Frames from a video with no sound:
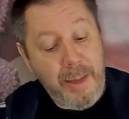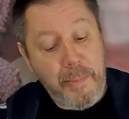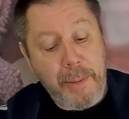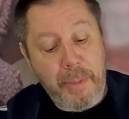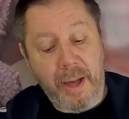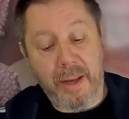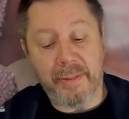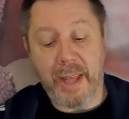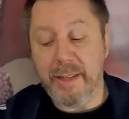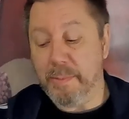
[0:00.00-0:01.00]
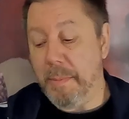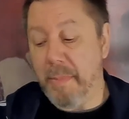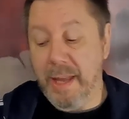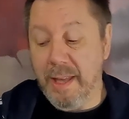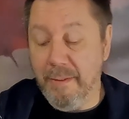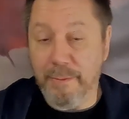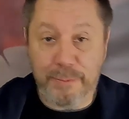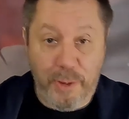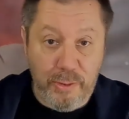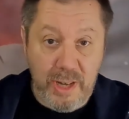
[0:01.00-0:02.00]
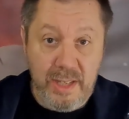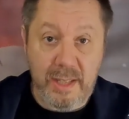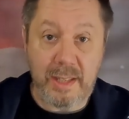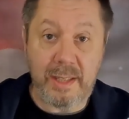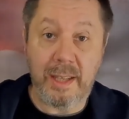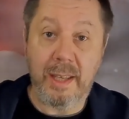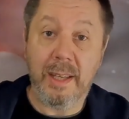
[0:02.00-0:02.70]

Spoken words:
A big part of that has been making forests.